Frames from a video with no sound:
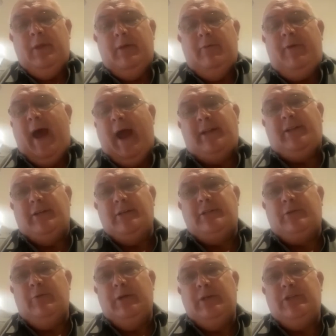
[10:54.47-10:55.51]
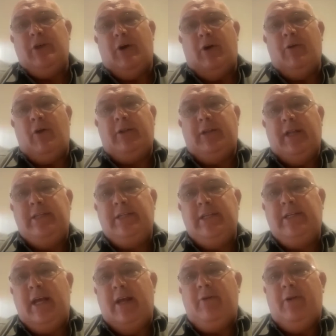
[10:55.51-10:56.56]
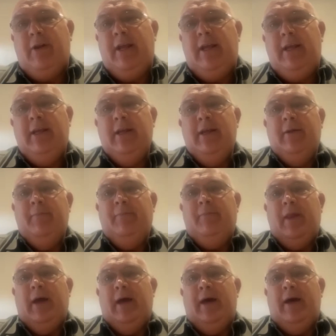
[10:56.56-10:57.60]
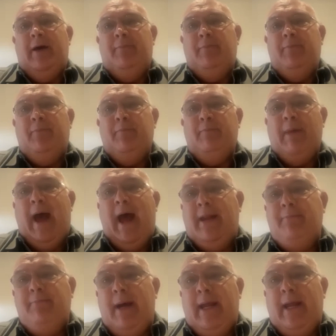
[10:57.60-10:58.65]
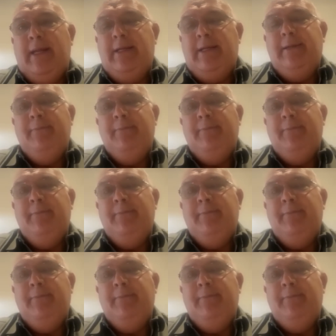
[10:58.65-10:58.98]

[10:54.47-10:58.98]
factors which are not necessarily man-made.